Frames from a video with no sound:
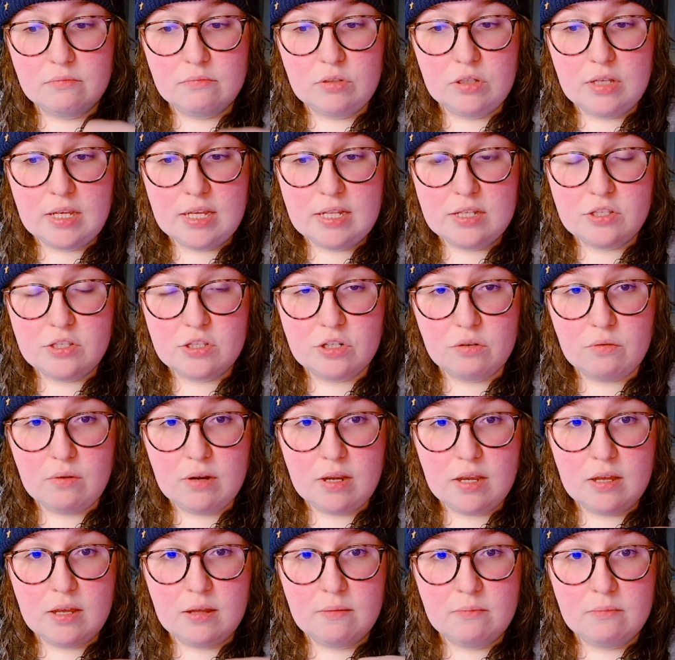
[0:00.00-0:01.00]

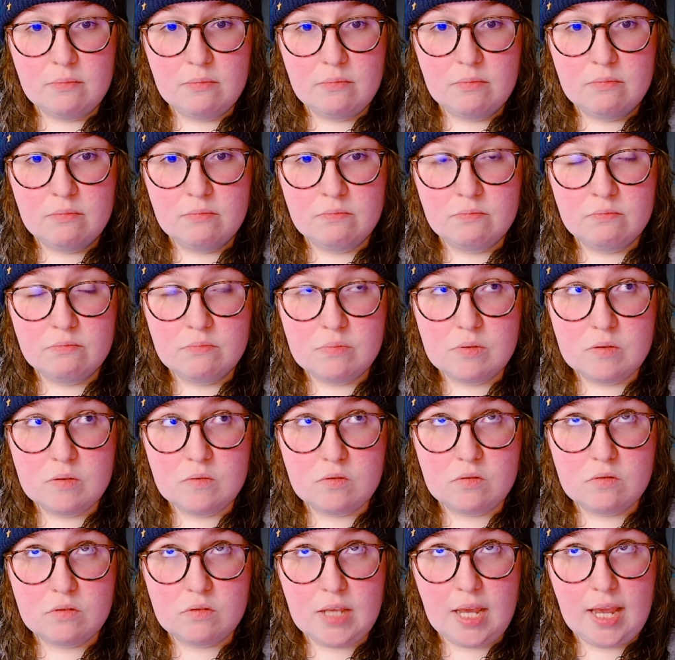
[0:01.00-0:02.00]
Instagram
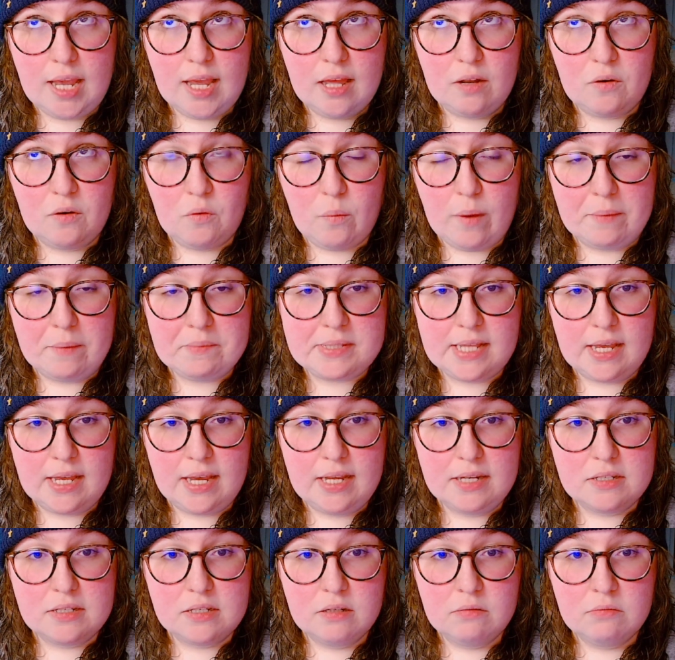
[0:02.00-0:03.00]
and
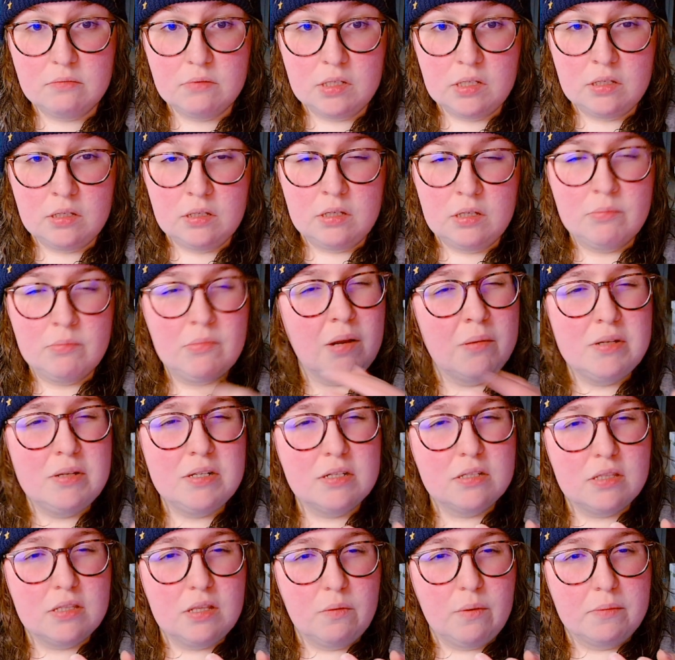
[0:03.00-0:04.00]
website. Probably
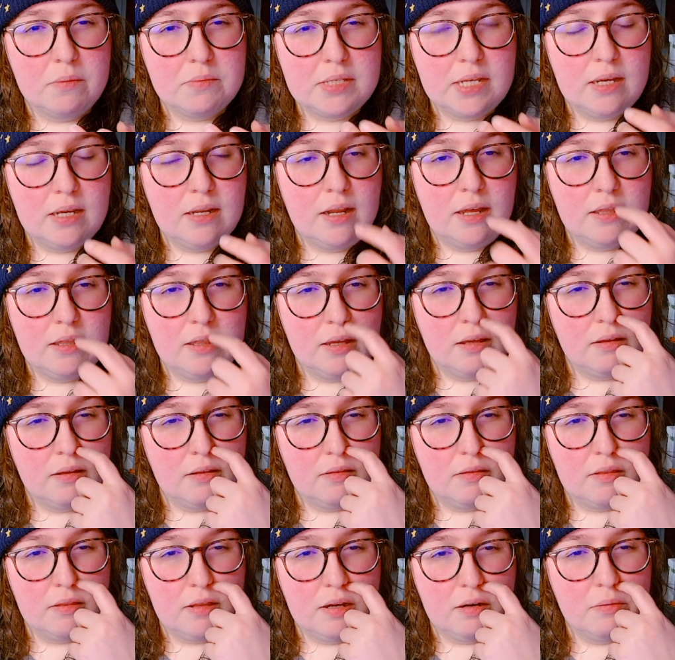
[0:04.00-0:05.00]
just the website. I
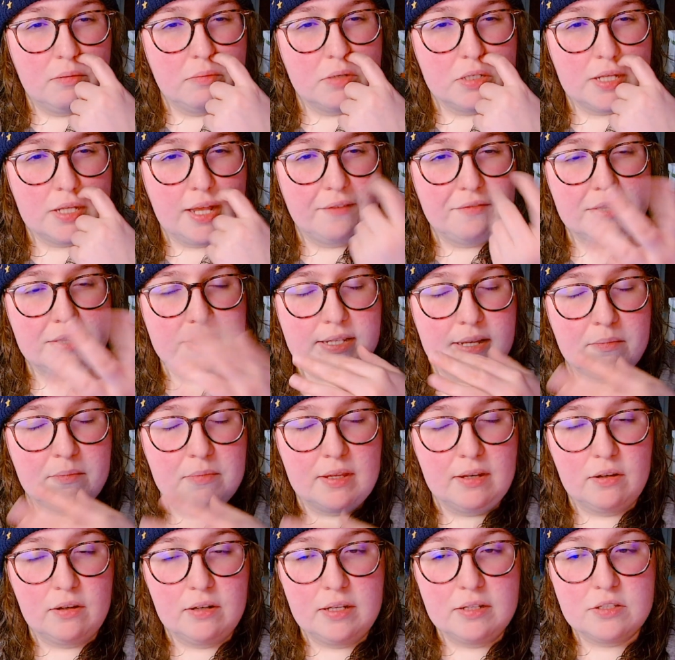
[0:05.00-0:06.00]
think they just have the same
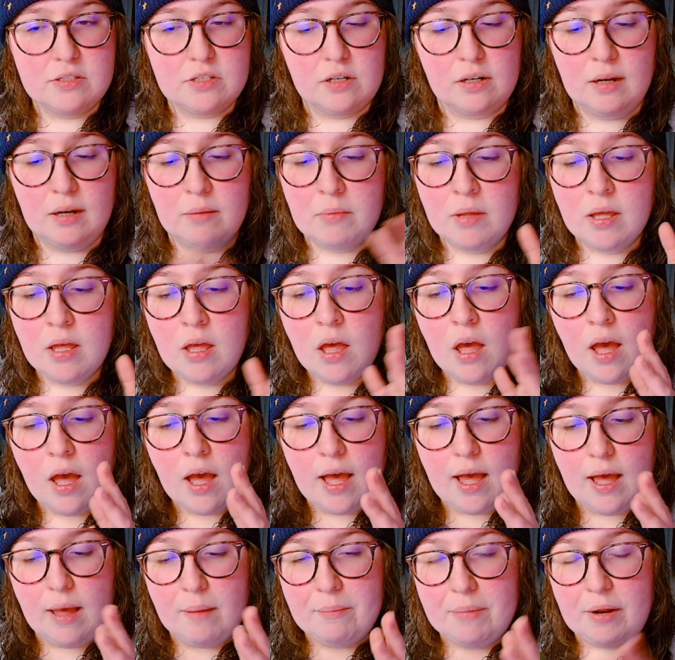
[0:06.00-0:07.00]
thing on Instagram.
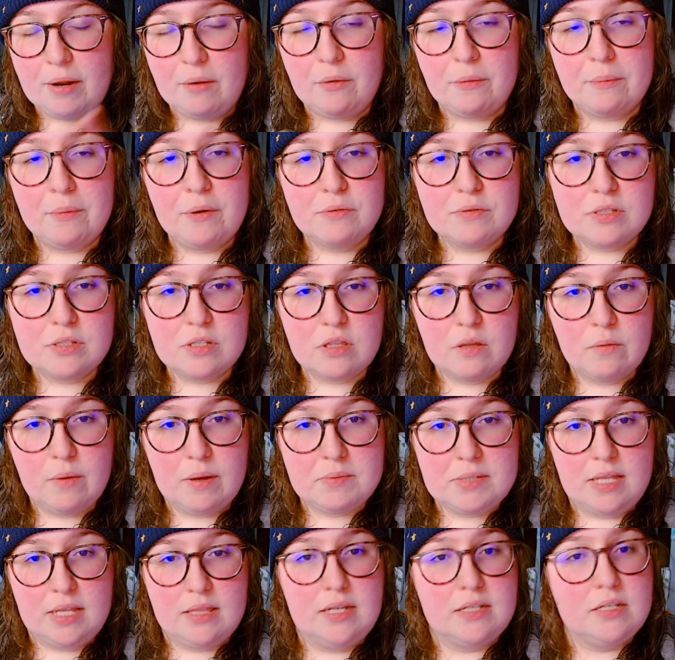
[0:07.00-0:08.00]
But I will post the
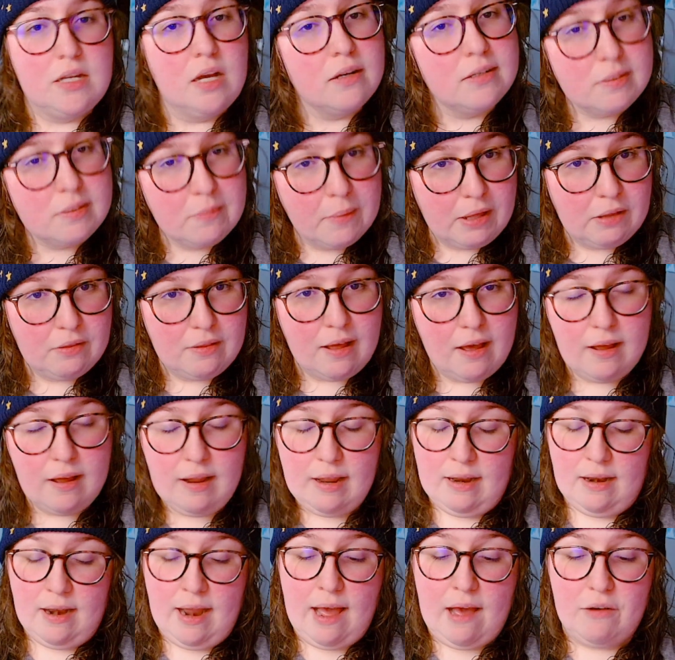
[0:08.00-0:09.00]
website that talks about that
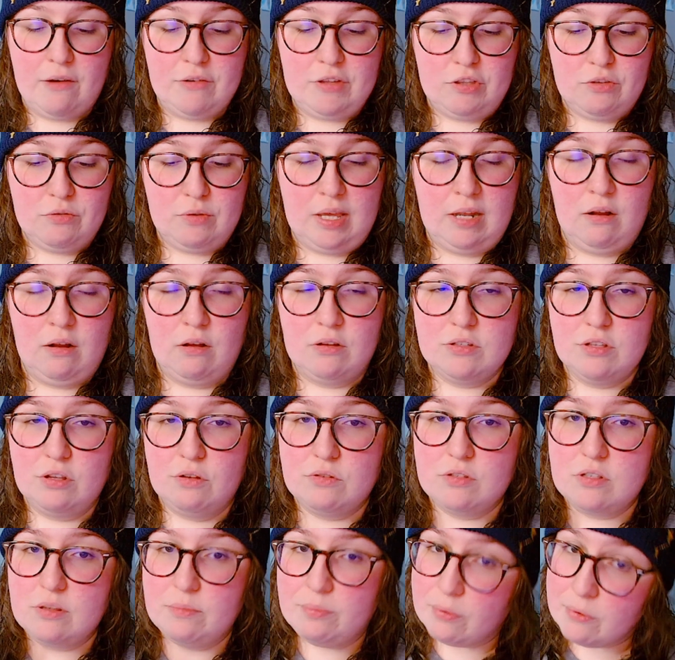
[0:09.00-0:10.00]
and how you can also
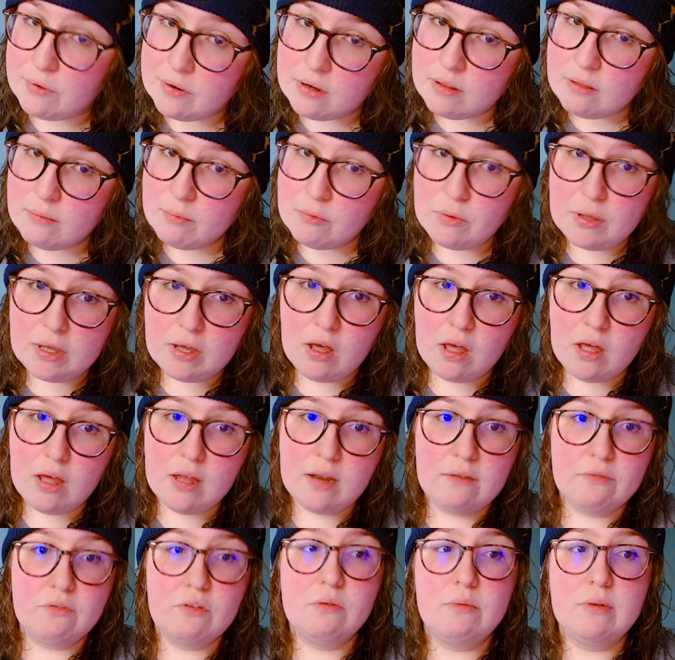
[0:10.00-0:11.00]
support the
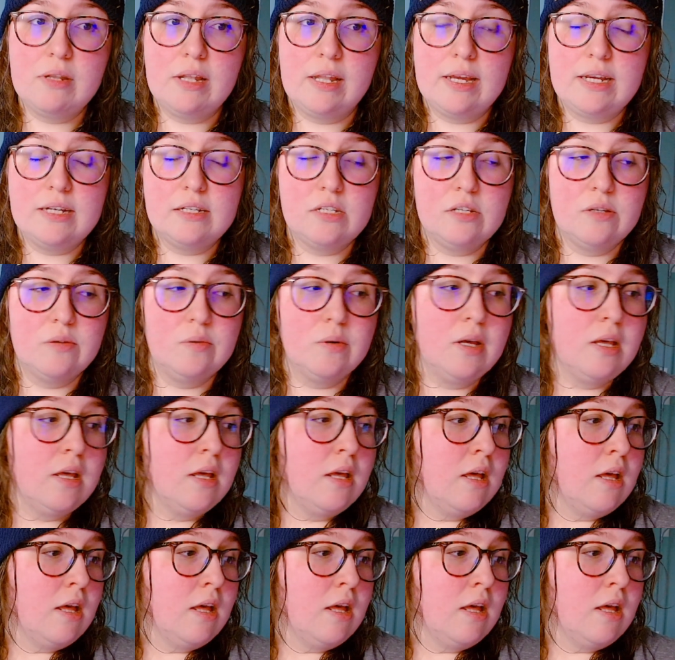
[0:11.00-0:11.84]
boycott if you would like to.